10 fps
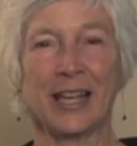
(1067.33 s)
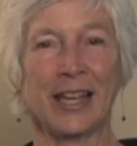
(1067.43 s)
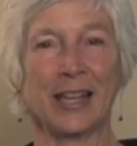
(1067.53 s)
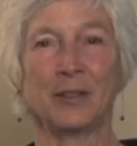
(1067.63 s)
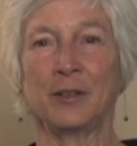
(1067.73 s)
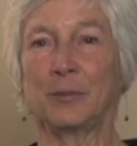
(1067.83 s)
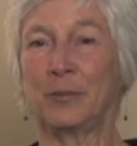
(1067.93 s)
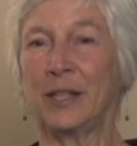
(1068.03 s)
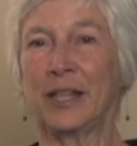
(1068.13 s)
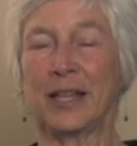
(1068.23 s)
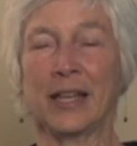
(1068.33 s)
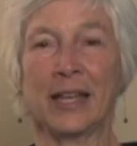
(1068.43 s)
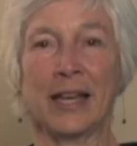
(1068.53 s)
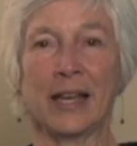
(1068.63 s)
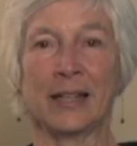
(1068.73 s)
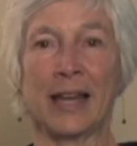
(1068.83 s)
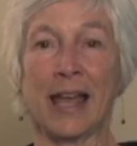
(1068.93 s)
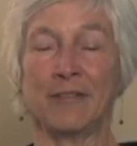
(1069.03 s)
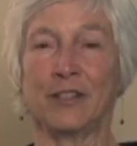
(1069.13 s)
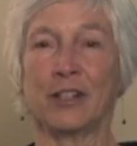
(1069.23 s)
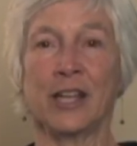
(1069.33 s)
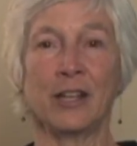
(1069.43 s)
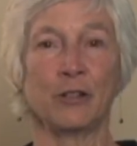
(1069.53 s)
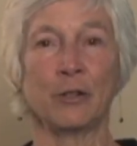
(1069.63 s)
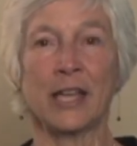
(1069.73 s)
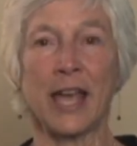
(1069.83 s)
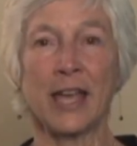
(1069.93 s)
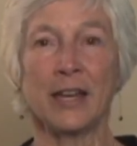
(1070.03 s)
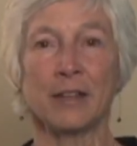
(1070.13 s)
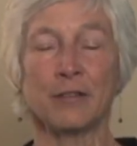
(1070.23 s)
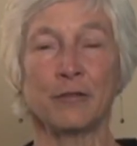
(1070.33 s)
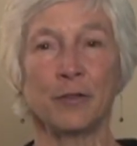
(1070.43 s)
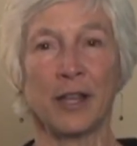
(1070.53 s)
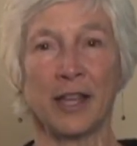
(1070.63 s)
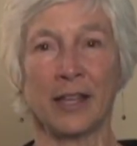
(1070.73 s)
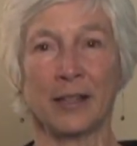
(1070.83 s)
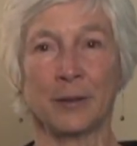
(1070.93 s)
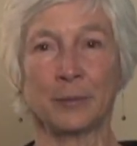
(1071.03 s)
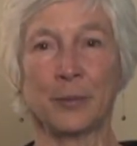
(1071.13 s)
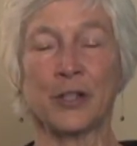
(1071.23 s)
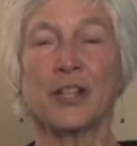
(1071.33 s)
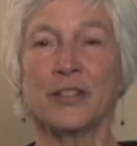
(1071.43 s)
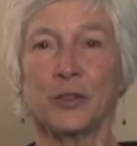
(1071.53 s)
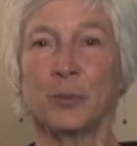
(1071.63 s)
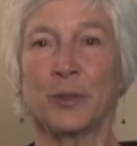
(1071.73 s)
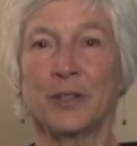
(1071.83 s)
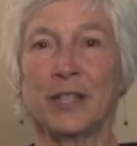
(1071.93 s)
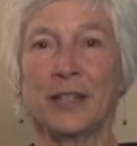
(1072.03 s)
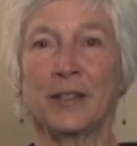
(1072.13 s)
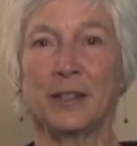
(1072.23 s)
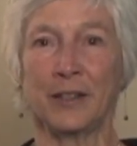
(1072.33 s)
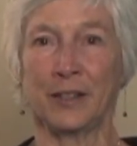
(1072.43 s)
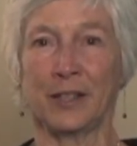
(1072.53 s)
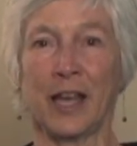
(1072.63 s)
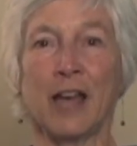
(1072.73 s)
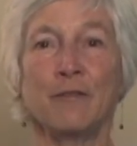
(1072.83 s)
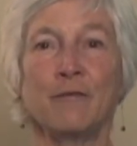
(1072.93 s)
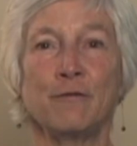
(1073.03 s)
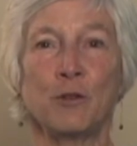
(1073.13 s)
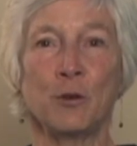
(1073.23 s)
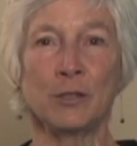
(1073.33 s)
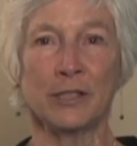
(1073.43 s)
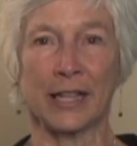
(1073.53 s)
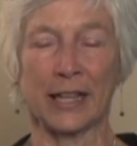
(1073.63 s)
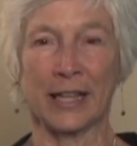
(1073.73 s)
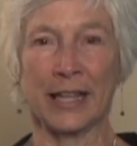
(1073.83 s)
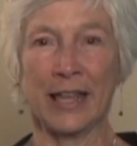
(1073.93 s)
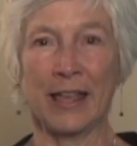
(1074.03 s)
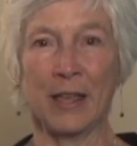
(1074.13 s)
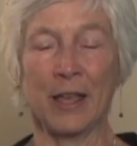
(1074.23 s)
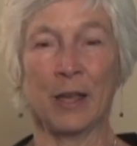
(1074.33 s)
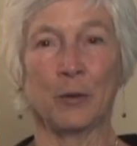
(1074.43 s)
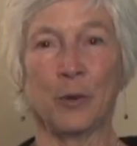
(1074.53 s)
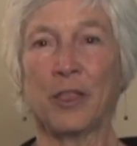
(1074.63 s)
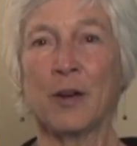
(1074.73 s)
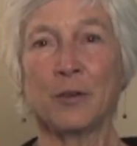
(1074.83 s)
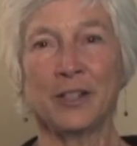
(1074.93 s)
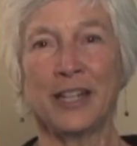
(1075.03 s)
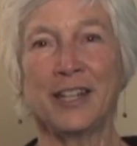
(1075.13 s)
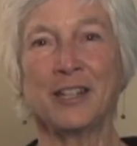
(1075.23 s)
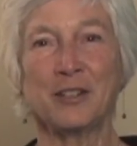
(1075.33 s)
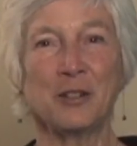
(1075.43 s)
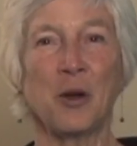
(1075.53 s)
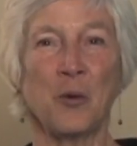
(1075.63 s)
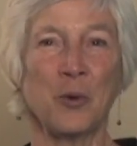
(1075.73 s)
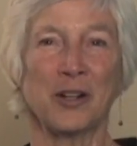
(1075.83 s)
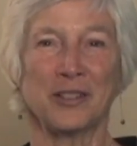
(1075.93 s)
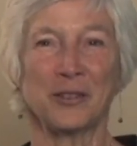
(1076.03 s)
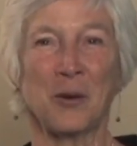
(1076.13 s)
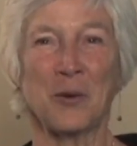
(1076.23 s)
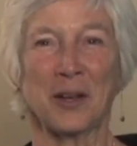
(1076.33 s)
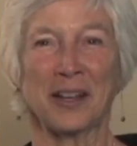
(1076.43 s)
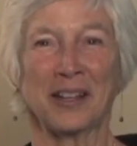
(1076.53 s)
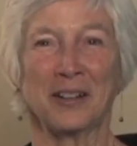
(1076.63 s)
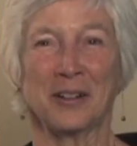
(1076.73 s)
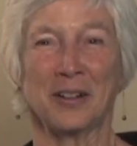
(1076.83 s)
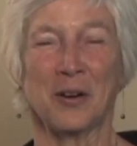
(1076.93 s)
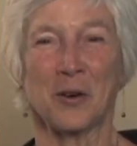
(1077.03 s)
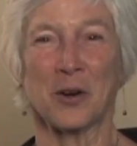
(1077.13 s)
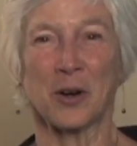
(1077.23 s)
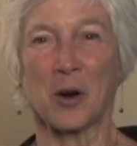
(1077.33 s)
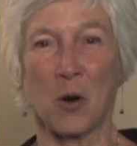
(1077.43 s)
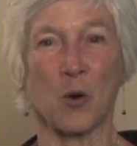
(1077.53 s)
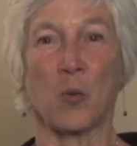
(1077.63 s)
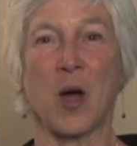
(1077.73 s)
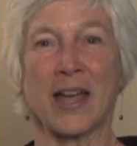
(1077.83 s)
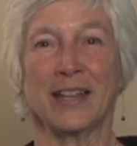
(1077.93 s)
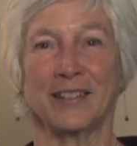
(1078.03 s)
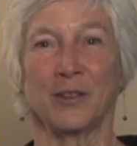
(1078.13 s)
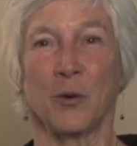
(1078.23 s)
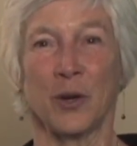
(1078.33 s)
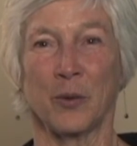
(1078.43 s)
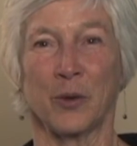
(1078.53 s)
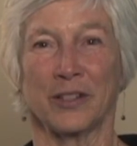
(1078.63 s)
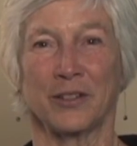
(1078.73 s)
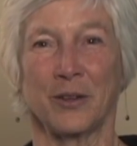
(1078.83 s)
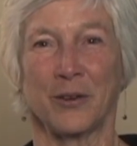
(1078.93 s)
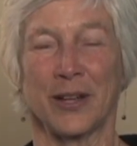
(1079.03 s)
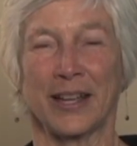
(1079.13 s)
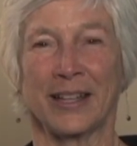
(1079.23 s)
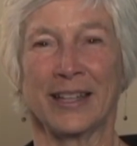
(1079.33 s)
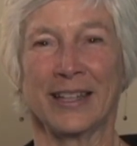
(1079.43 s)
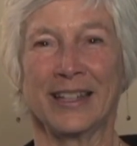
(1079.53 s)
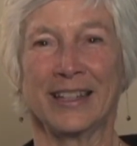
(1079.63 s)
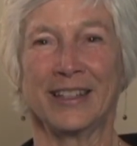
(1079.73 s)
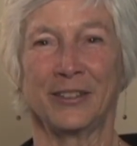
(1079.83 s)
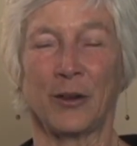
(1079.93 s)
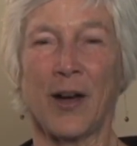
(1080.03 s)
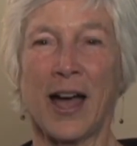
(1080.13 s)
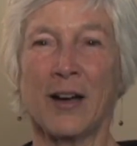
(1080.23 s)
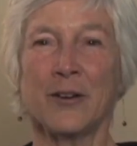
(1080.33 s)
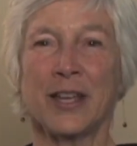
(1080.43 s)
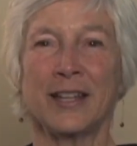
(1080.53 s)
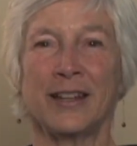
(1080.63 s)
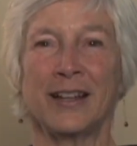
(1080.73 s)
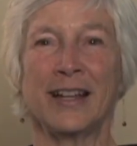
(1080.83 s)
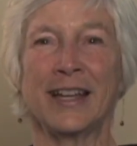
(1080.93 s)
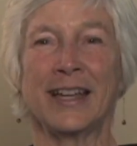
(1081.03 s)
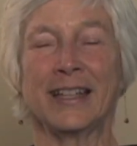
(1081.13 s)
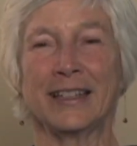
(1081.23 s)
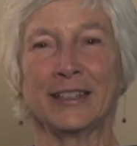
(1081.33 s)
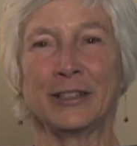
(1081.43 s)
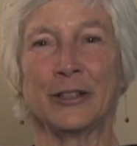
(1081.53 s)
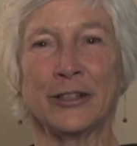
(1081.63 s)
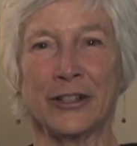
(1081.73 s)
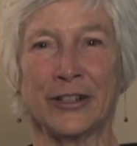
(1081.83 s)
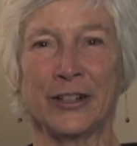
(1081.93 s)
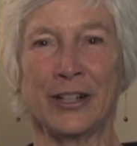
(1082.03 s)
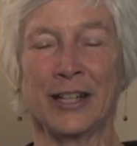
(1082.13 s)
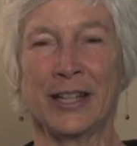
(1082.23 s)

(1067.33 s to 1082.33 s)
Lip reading: and being a very creative participant in the unfolding without needing to know where it's going or why it's going where it's going. So how can I learn